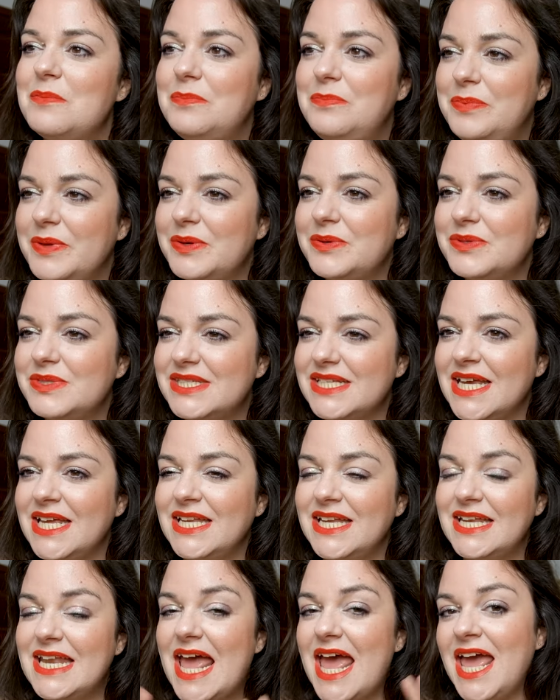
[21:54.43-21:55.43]
built in
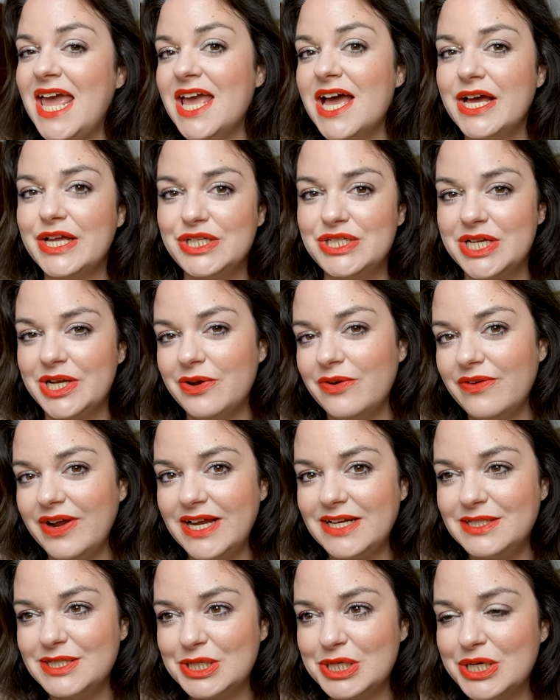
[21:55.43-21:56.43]
an AI
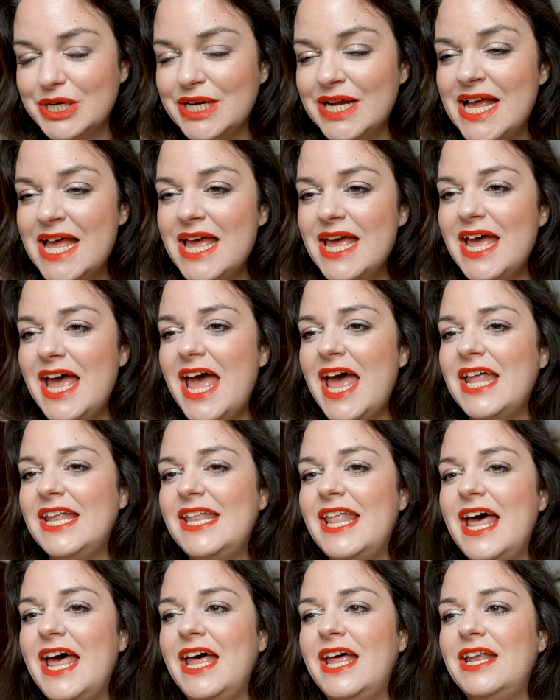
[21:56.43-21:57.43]
generator
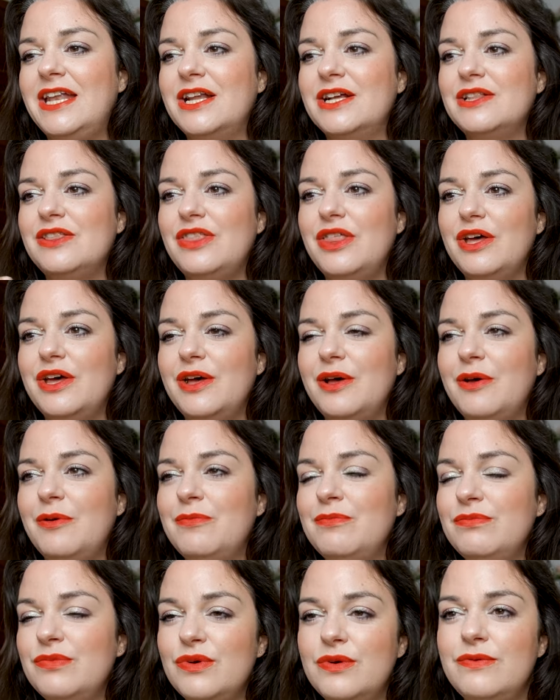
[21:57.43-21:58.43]
and then the
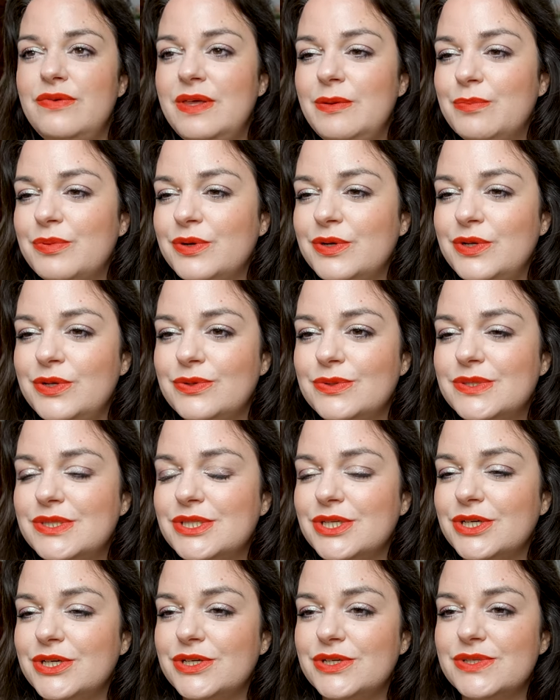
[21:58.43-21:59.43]
movie
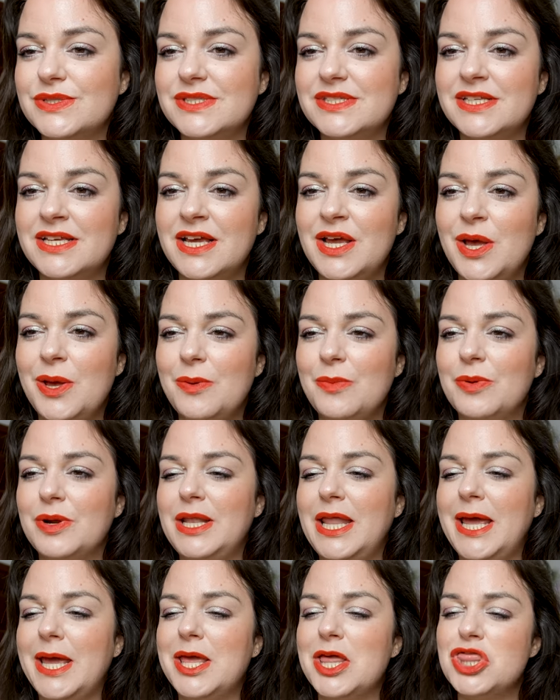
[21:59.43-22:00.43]
producers were
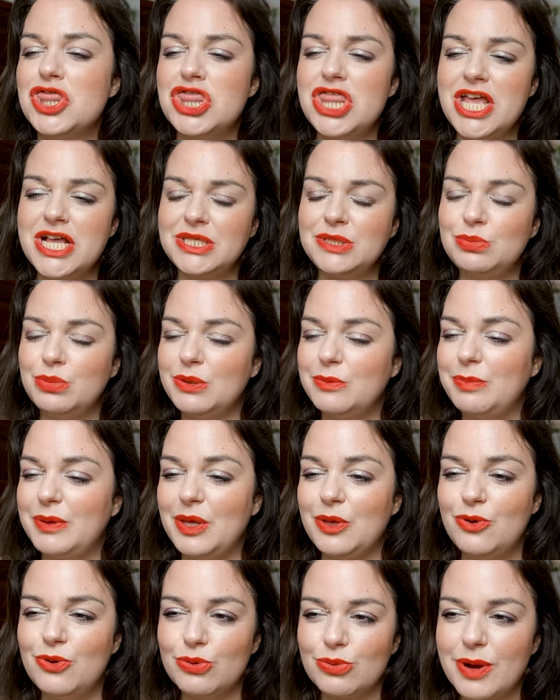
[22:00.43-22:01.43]
like this would
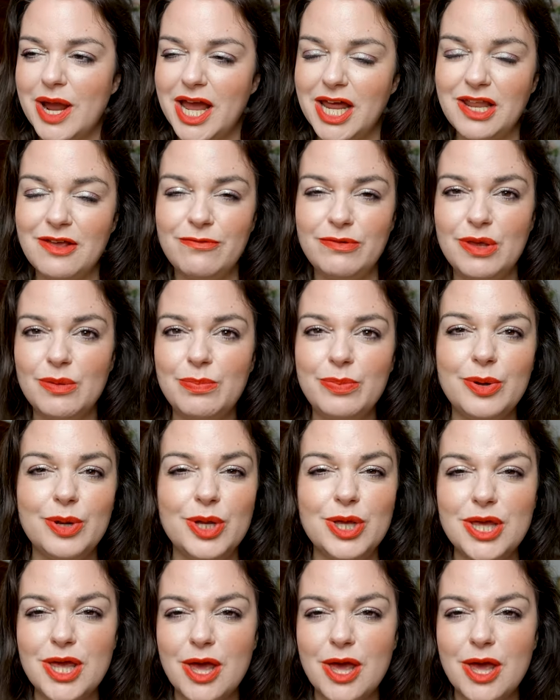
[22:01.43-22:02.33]
be great if you put